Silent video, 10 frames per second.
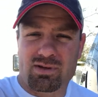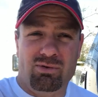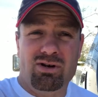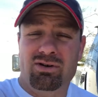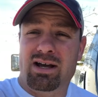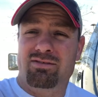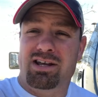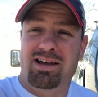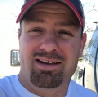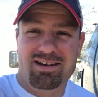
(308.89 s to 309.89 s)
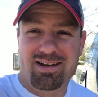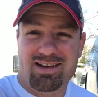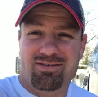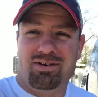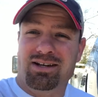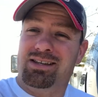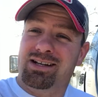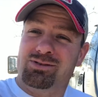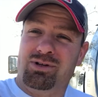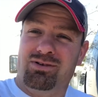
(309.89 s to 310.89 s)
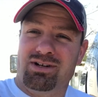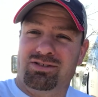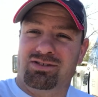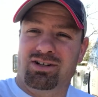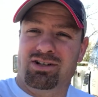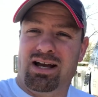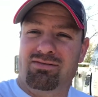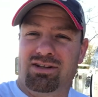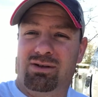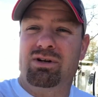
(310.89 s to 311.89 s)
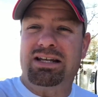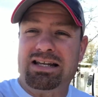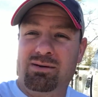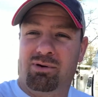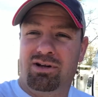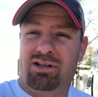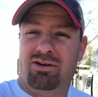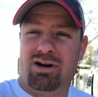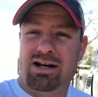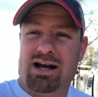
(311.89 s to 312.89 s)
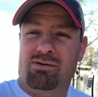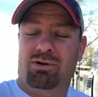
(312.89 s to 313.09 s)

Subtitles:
We don't have it. Funny thing is, we don't necessarily have anything we need to put in there right now,